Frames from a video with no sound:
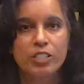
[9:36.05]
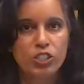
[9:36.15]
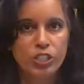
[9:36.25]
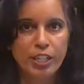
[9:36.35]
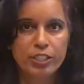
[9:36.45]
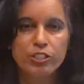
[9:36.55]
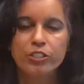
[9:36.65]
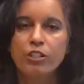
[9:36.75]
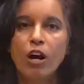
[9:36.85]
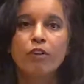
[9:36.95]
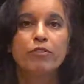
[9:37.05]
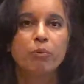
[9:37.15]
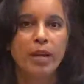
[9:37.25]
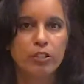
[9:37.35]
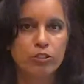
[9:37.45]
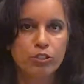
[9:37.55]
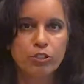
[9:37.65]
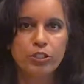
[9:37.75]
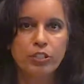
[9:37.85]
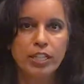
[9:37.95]
oxygenation of the
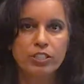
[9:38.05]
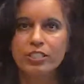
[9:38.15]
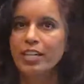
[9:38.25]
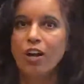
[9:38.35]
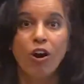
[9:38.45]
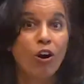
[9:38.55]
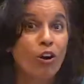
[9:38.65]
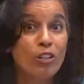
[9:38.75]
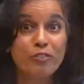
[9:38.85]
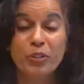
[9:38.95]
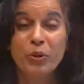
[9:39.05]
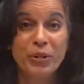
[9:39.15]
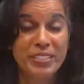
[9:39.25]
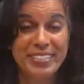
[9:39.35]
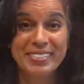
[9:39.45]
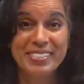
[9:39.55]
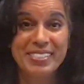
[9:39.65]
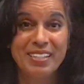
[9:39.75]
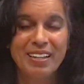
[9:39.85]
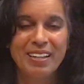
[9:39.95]
microcirculation in all of your
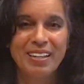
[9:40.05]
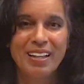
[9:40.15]
organs.